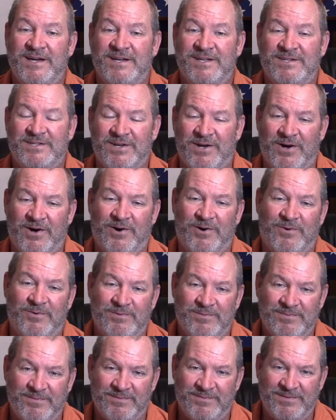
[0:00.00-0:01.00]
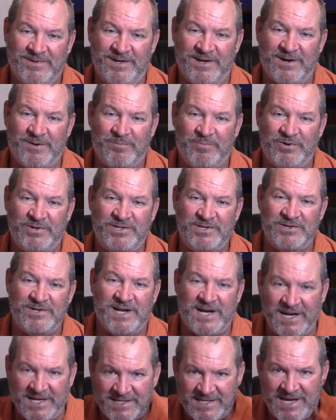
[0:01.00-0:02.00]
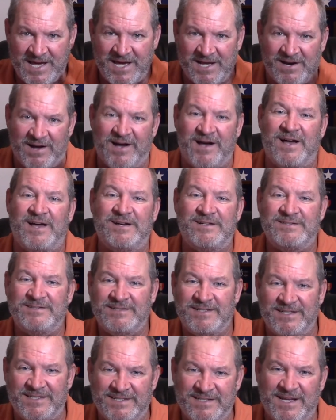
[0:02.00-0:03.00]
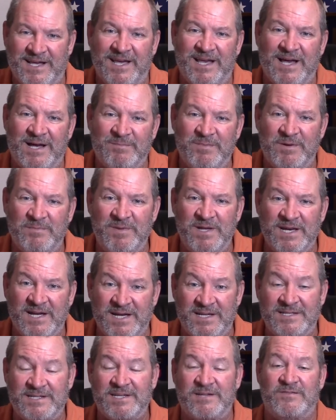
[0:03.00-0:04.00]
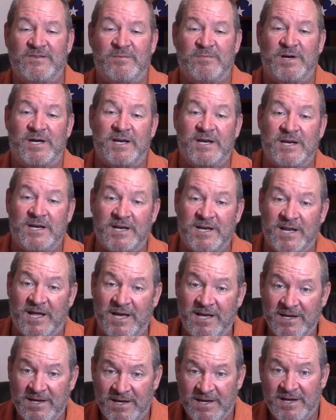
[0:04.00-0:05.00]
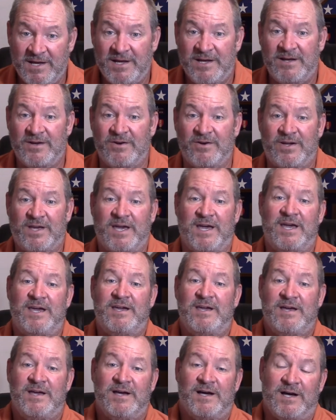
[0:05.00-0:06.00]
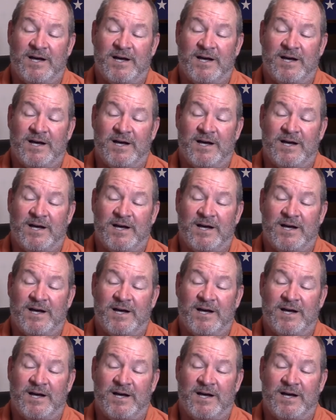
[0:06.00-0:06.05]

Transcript: So, you know, put your nice hat on and say, I'm going to be nice to everybody today, okay?